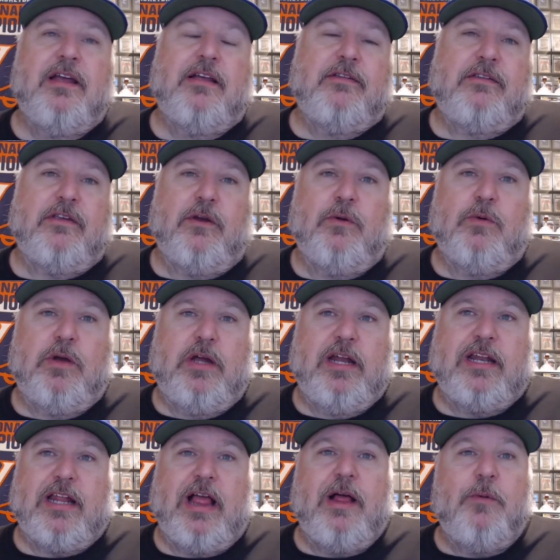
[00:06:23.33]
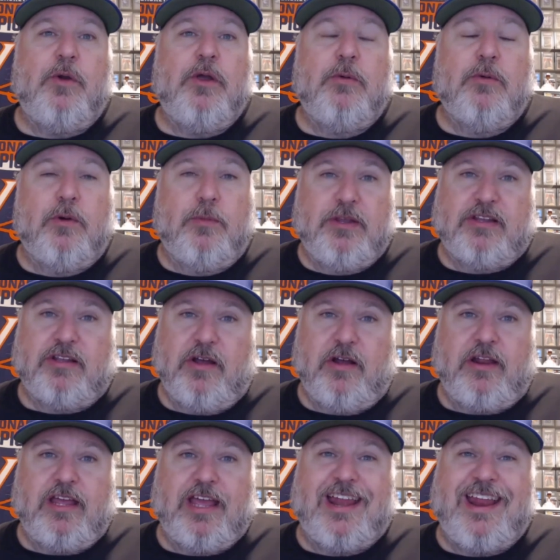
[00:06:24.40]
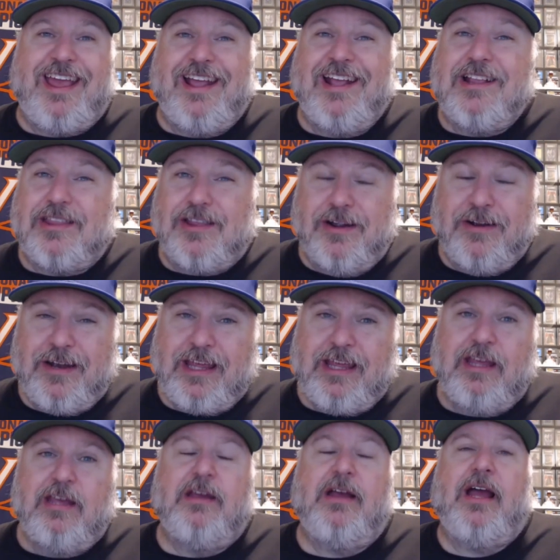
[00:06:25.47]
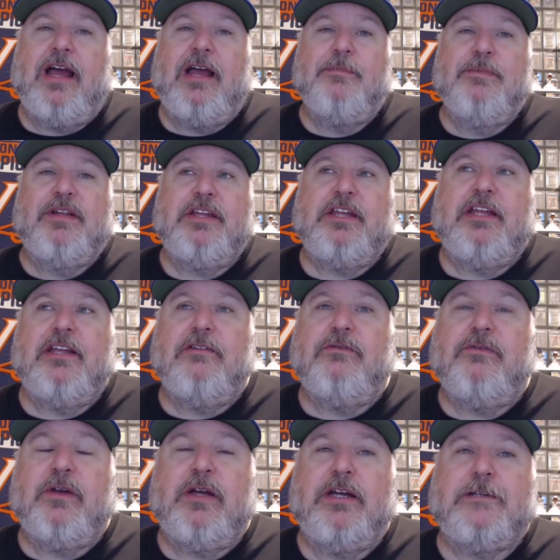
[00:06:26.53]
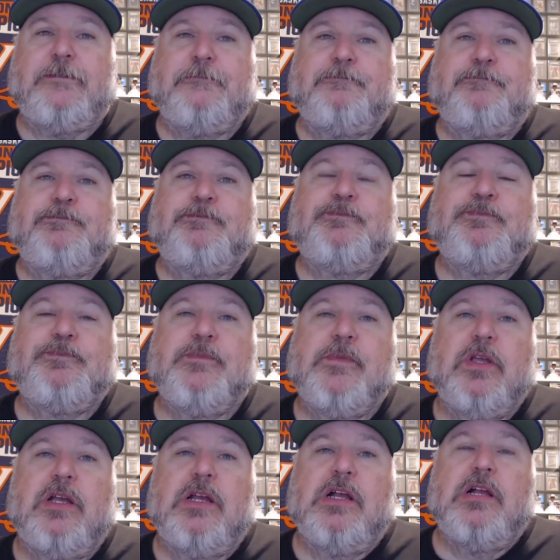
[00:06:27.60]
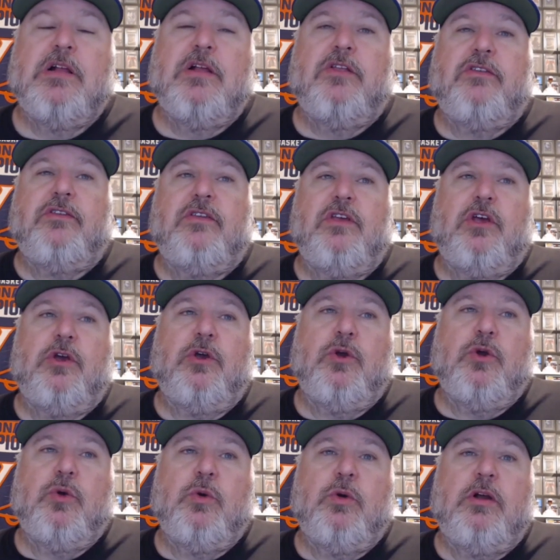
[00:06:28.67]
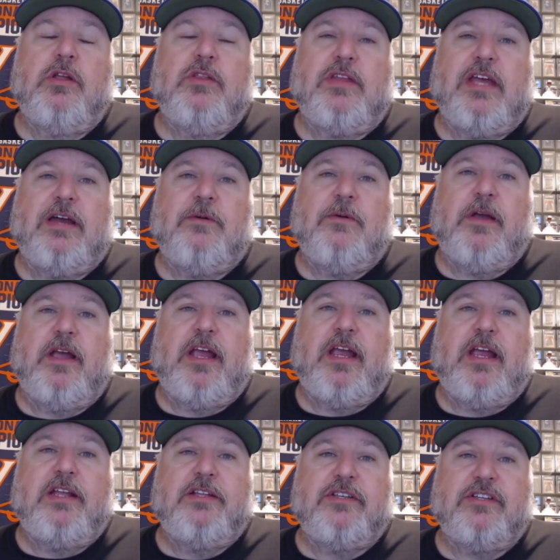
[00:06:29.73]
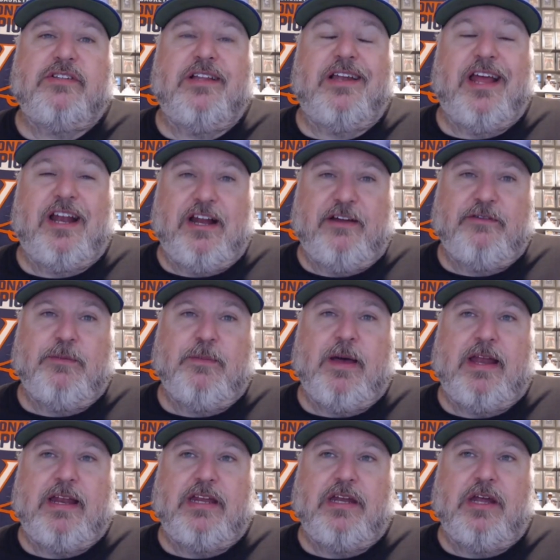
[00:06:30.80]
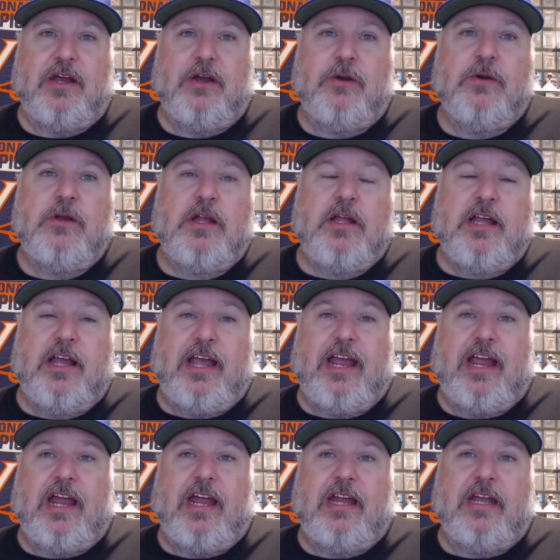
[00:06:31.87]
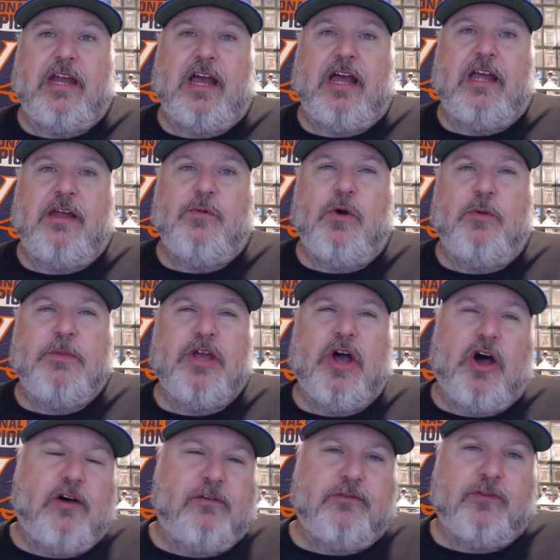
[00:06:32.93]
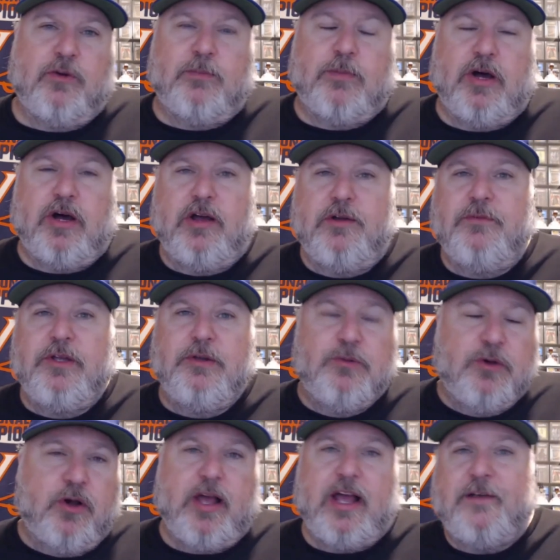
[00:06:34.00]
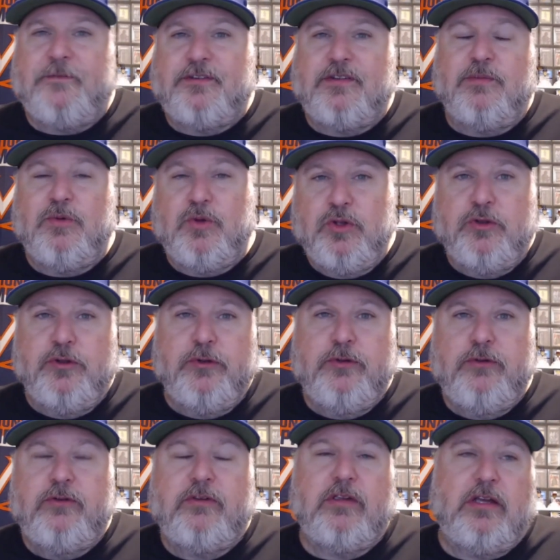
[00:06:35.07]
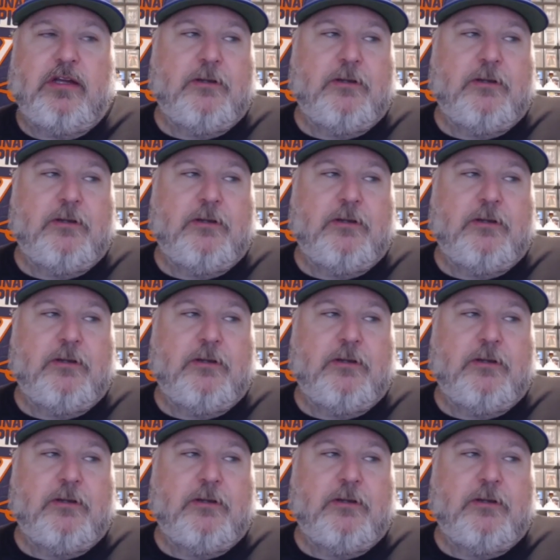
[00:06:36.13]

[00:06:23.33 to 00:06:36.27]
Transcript: So we will be starting at 8:30, I believe. So that way, just to let everybody know. And it won't be all football, and we will have some news.